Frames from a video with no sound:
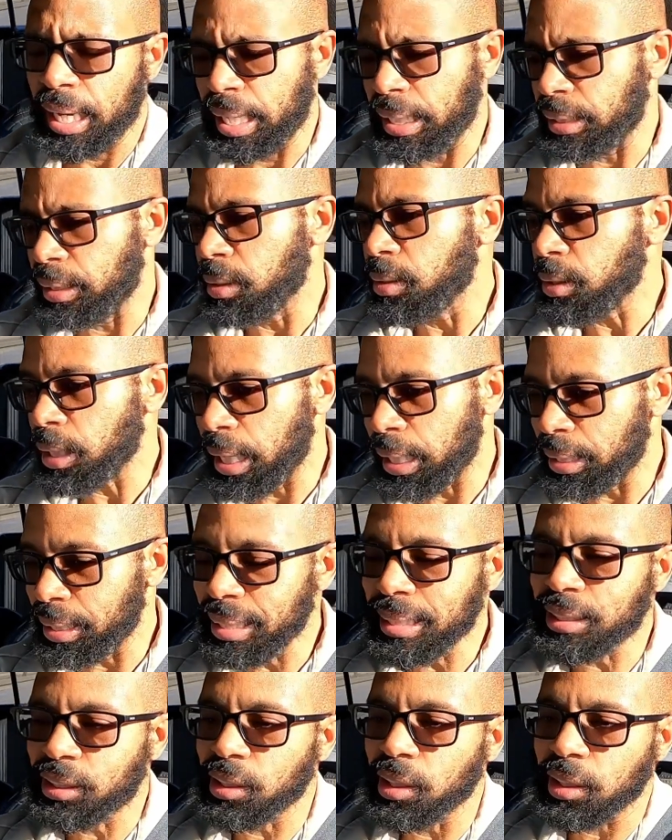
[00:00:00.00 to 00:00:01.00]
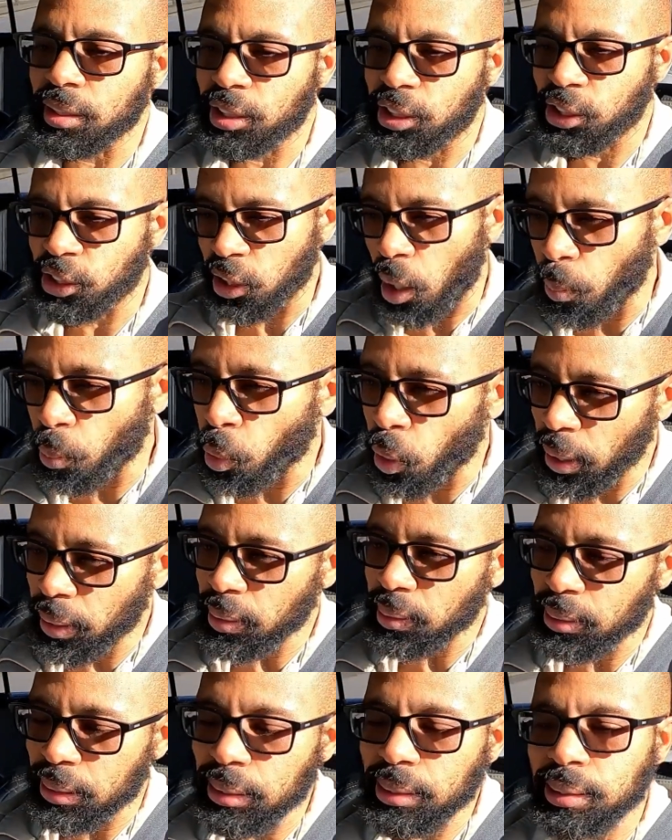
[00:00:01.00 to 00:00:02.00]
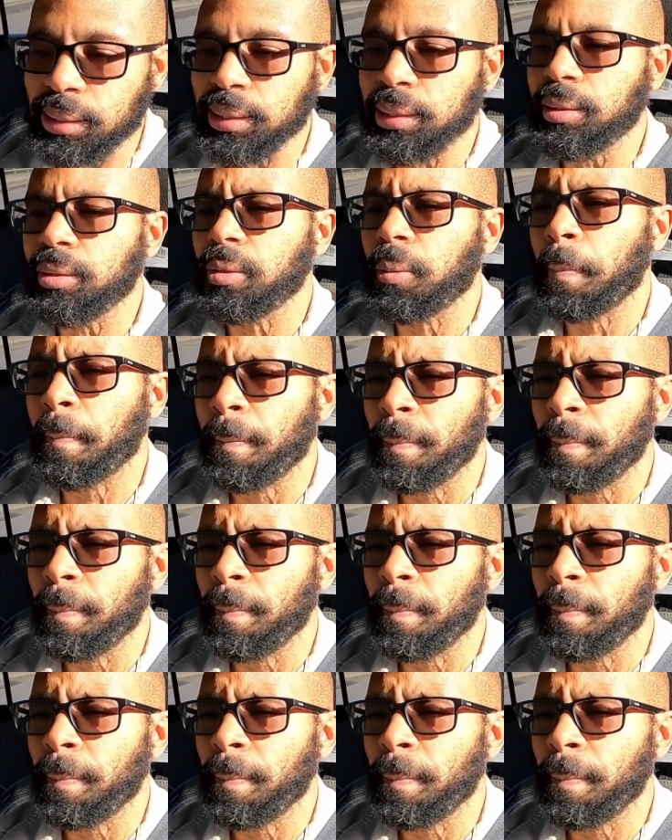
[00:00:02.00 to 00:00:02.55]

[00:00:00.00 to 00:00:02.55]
it at least looks somewhat decent.